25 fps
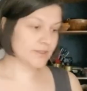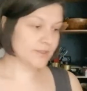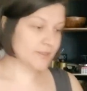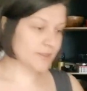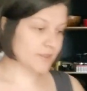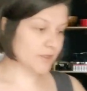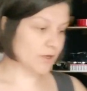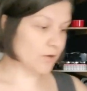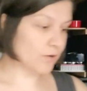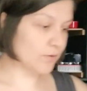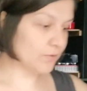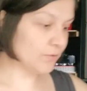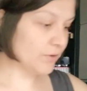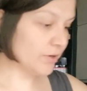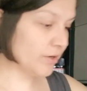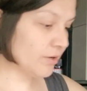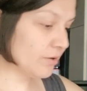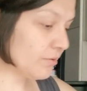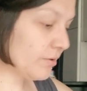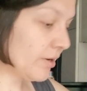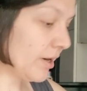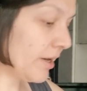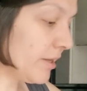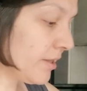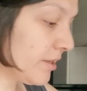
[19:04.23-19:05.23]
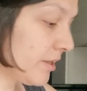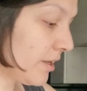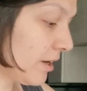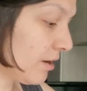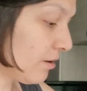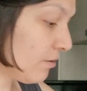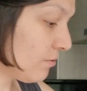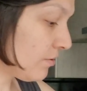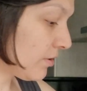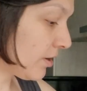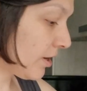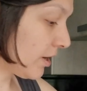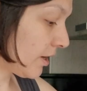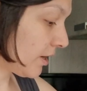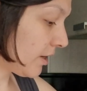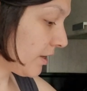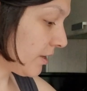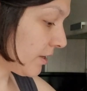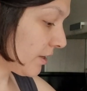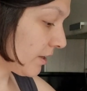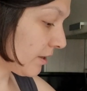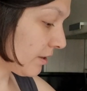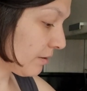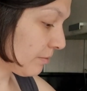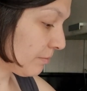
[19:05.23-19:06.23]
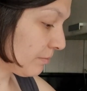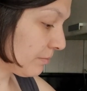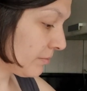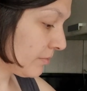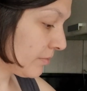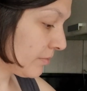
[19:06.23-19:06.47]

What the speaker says: So right now I am